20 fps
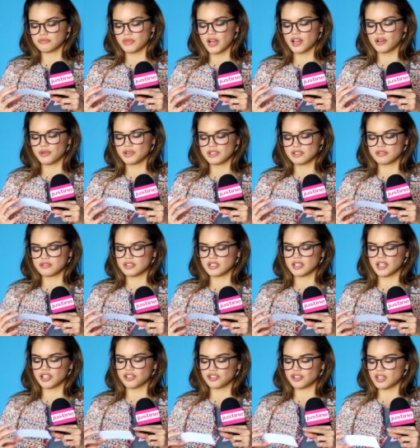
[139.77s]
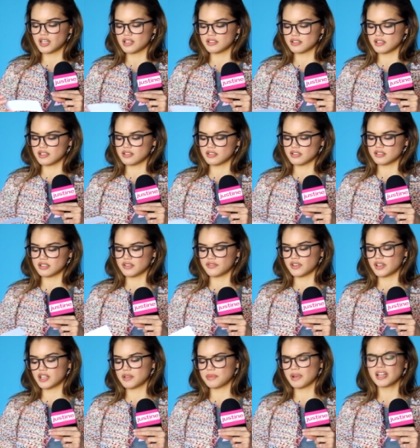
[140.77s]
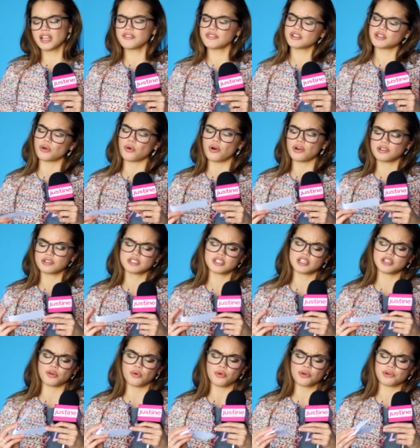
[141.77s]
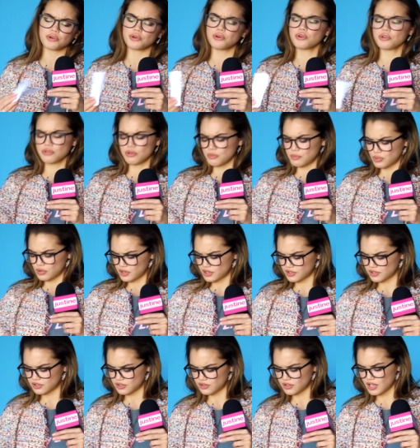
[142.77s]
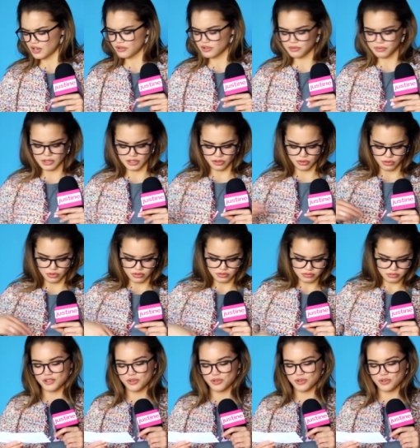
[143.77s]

I always did like good essays and stuff on it, but I never did an oral, oral report, so that would have been cool.